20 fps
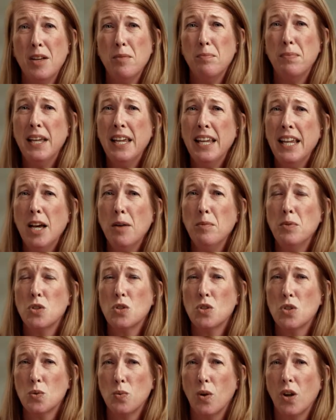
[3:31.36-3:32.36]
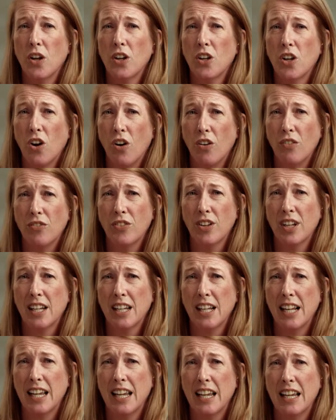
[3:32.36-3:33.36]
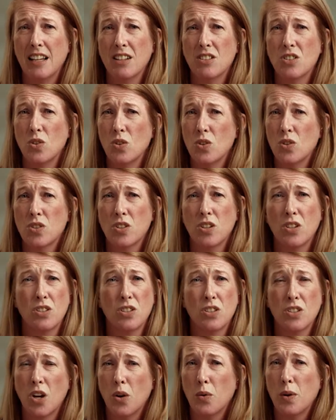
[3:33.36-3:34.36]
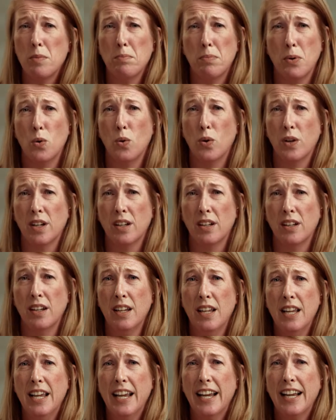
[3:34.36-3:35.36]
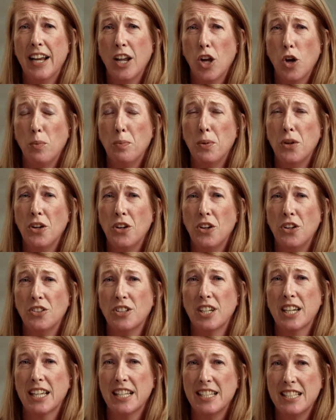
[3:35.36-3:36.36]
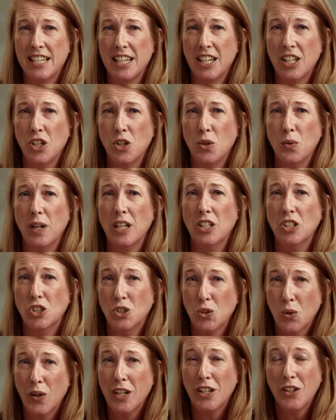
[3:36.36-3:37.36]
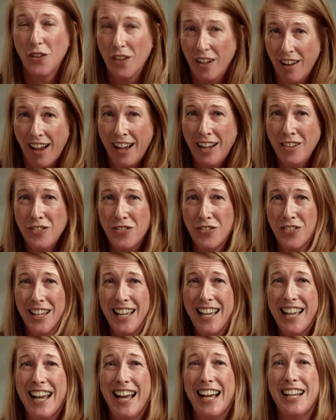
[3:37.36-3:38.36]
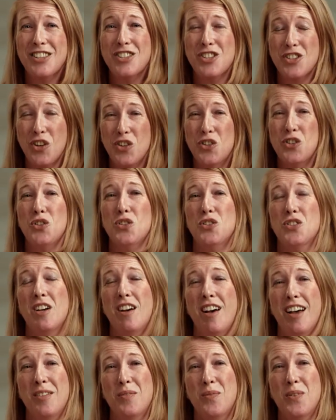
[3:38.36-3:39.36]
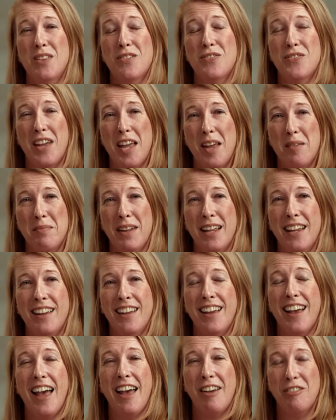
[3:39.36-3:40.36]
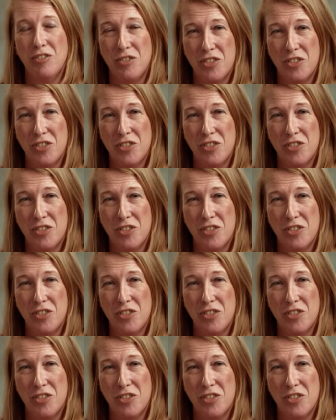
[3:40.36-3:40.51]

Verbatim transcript: Being able to swallow confidently is also so important in helping you to continue enjoying your life and social time with family and